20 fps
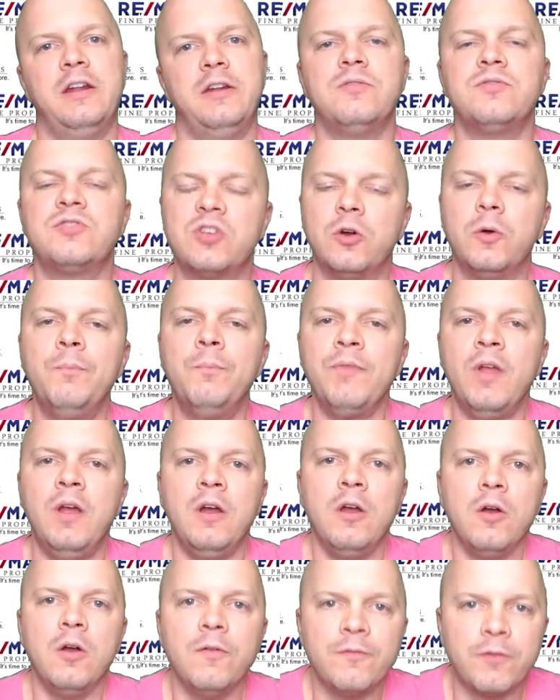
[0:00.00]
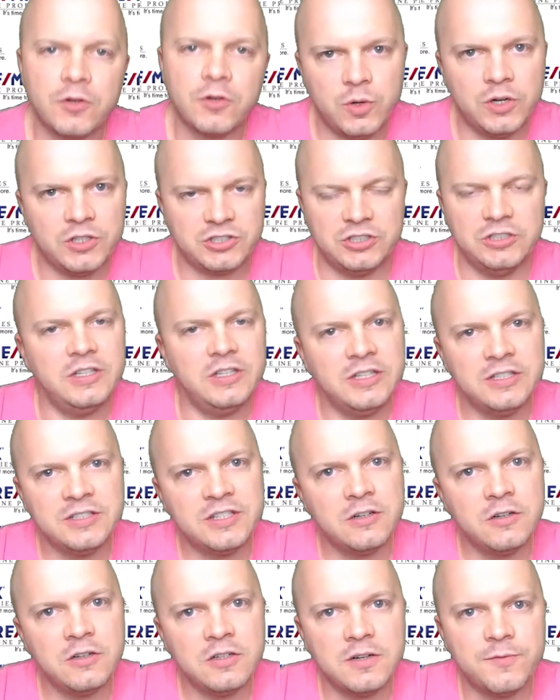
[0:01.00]
So first question, is
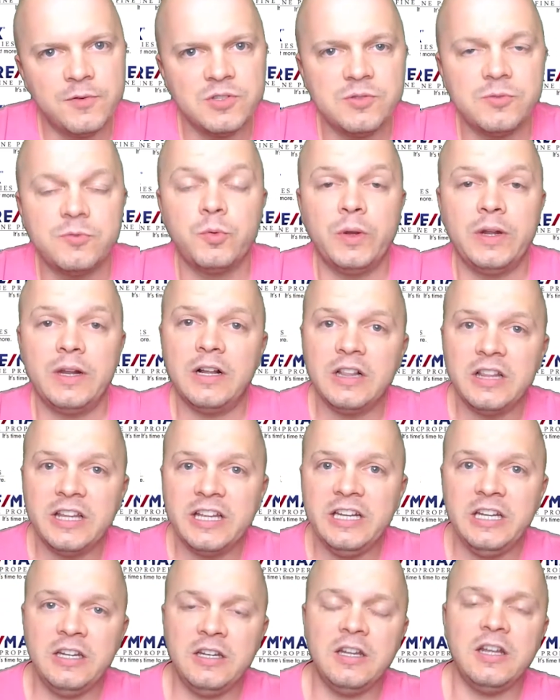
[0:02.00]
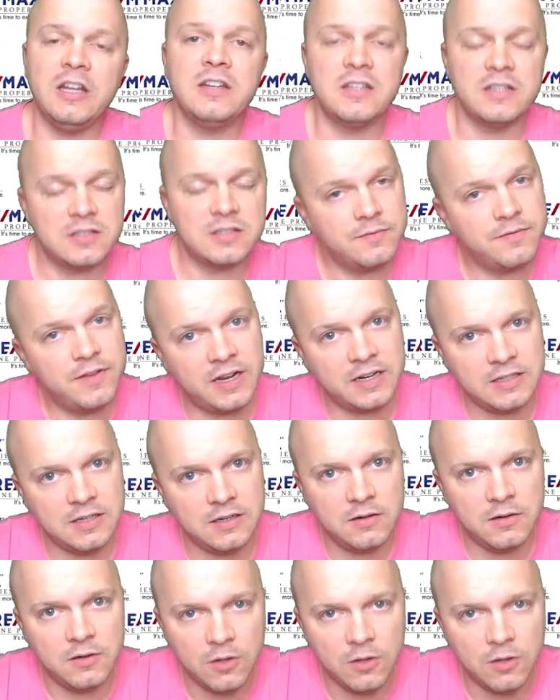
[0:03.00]
there a difference between cleaning and disinfecting?